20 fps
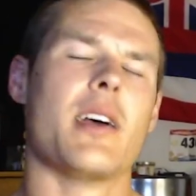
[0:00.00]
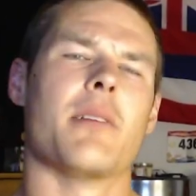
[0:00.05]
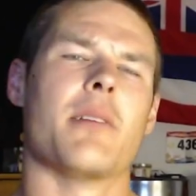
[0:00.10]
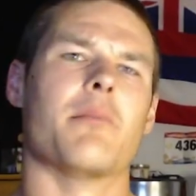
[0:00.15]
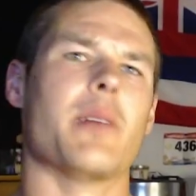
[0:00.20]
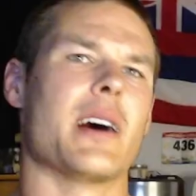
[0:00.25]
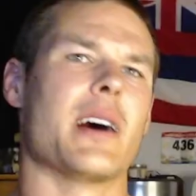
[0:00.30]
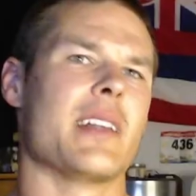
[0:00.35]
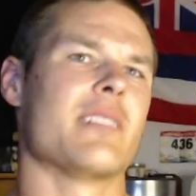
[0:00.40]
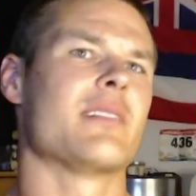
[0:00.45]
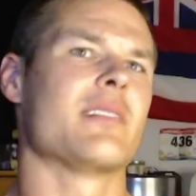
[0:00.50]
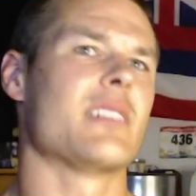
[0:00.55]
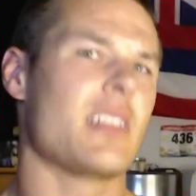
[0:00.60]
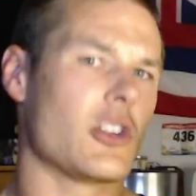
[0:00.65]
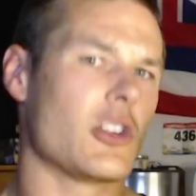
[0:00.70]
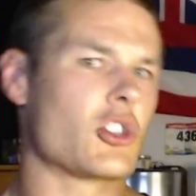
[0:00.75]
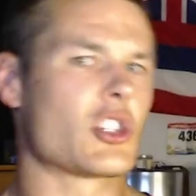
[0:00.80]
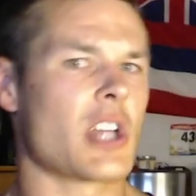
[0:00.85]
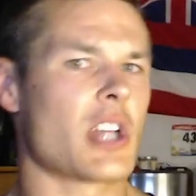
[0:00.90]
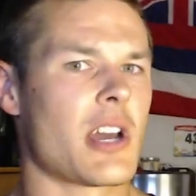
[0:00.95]
But
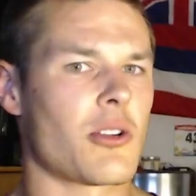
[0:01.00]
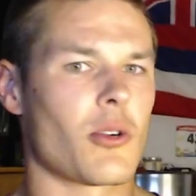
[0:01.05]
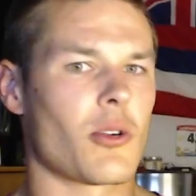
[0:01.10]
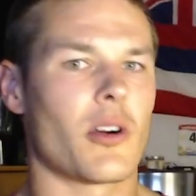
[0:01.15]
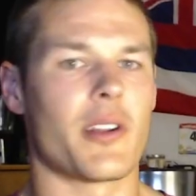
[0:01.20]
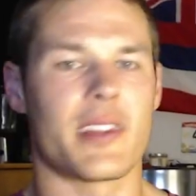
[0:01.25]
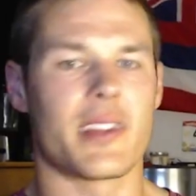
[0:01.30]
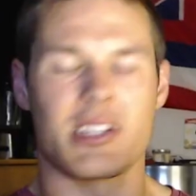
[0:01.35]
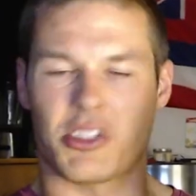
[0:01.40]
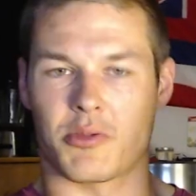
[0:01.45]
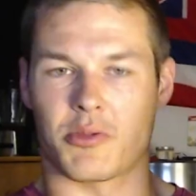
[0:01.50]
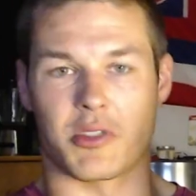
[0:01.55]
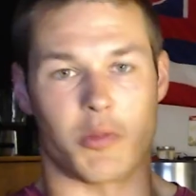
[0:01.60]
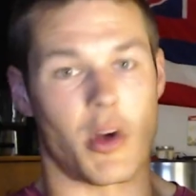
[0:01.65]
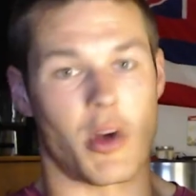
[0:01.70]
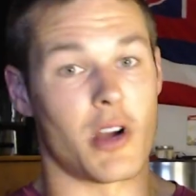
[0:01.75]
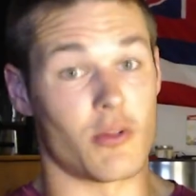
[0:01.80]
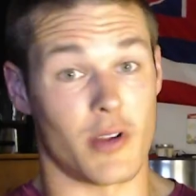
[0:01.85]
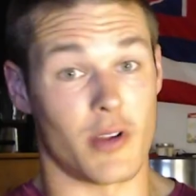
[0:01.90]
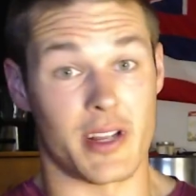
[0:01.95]
in general, this was
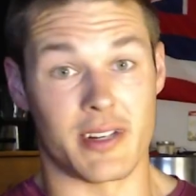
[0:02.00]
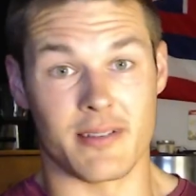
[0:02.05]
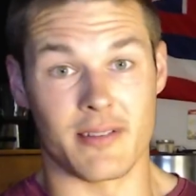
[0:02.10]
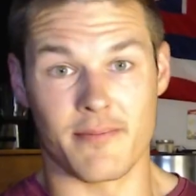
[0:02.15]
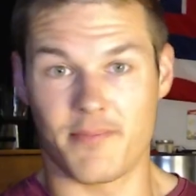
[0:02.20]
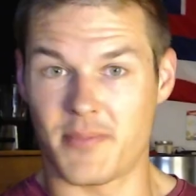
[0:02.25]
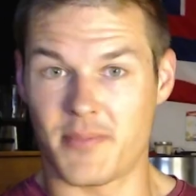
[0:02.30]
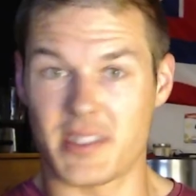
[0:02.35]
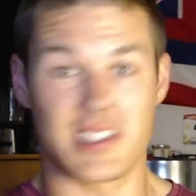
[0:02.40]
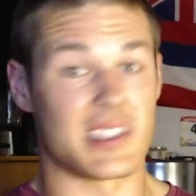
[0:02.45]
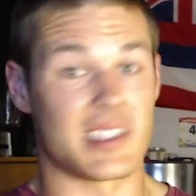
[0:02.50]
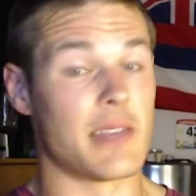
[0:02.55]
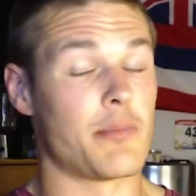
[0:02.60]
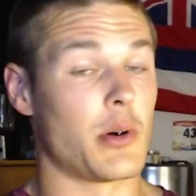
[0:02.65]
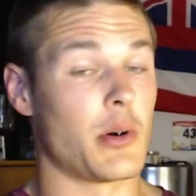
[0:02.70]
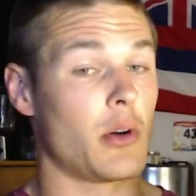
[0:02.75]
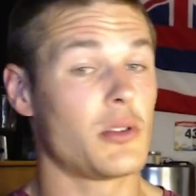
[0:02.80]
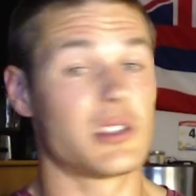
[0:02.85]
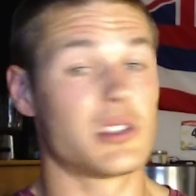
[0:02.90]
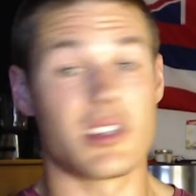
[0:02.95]
well written,
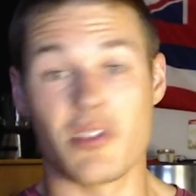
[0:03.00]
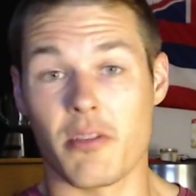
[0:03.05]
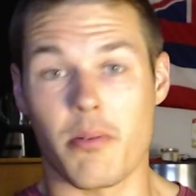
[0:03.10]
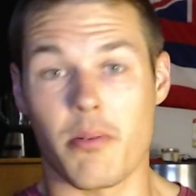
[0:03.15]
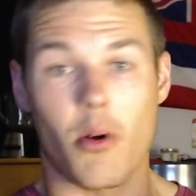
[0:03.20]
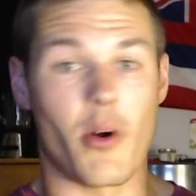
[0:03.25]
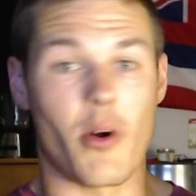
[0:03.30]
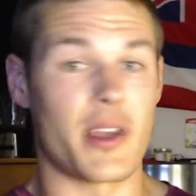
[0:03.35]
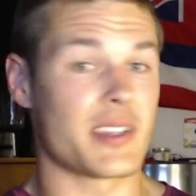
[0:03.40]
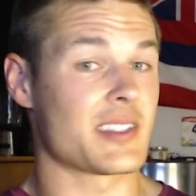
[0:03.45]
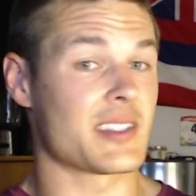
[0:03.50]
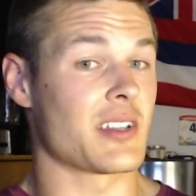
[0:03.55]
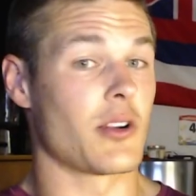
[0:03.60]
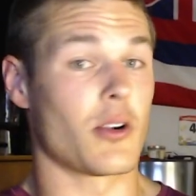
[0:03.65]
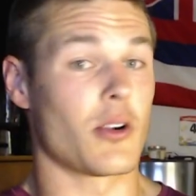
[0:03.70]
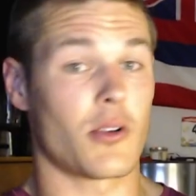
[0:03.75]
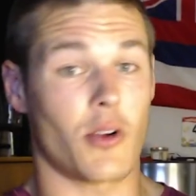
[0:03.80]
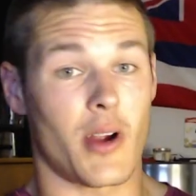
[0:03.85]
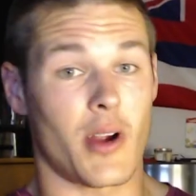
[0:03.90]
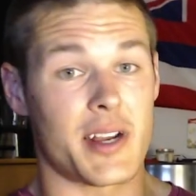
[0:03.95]
simple, to the point.
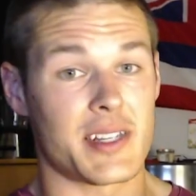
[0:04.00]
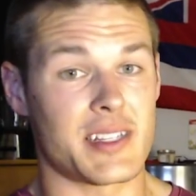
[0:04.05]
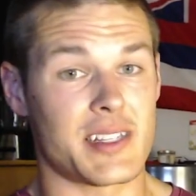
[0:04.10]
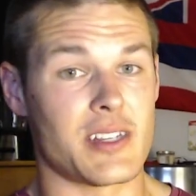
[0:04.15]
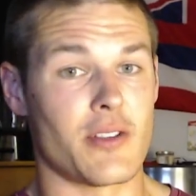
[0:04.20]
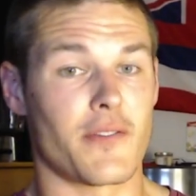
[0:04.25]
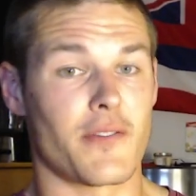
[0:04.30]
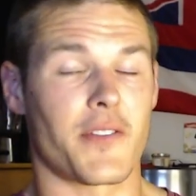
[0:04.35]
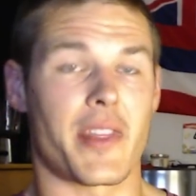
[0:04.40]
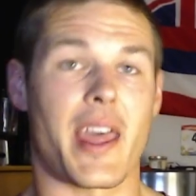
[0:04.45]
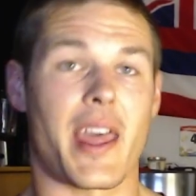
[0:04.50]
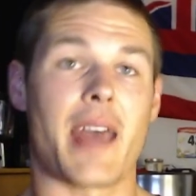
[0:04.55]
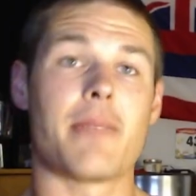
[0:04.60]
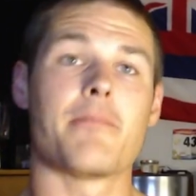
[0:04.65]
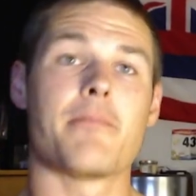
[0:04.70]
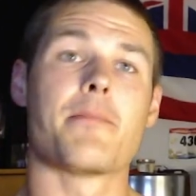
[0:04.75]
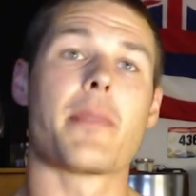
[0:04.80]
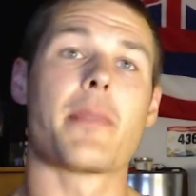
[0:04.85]
So credit to you for that.